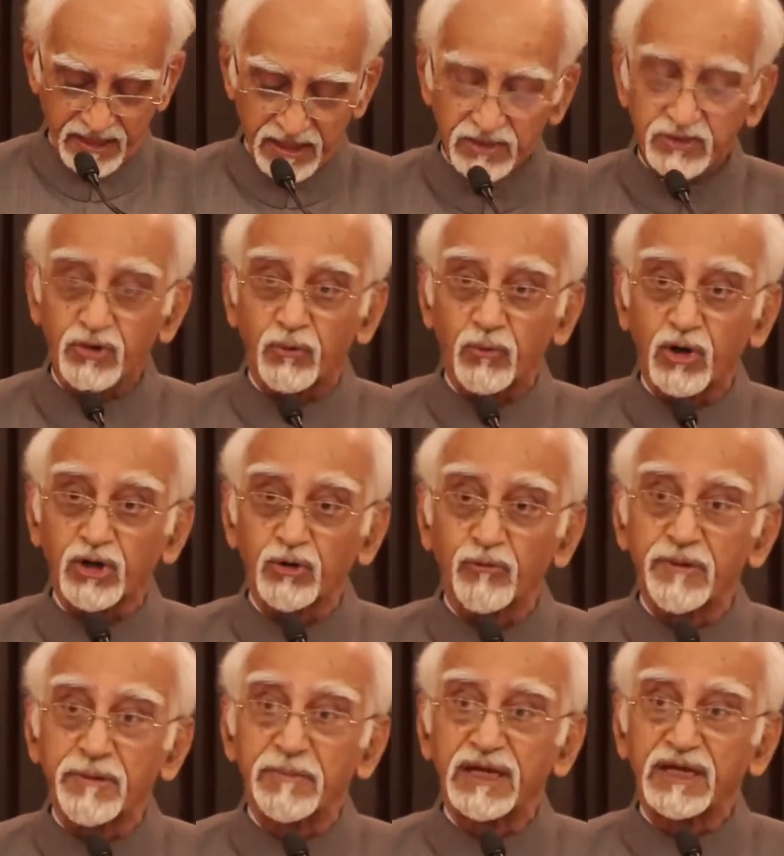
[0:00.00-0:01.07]
So, what do
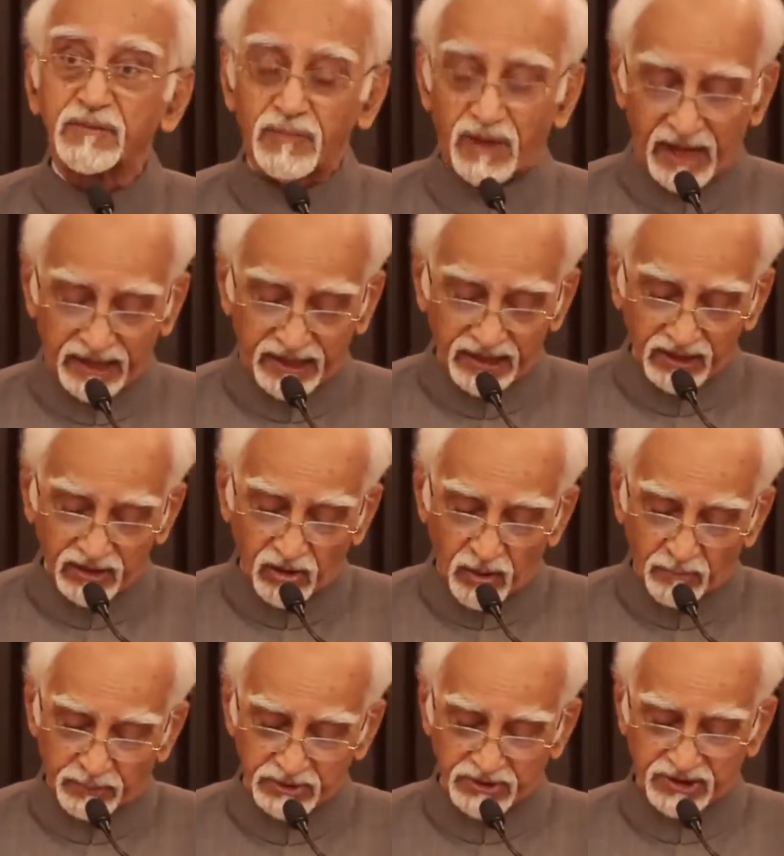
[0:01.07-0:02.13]
we mean by
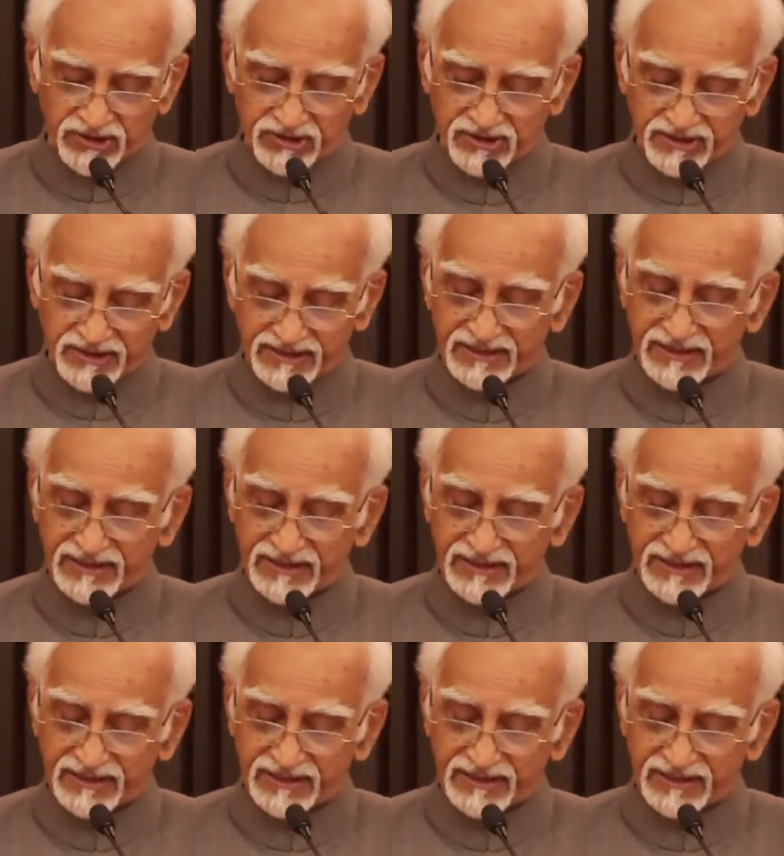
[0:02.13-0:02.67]
composite?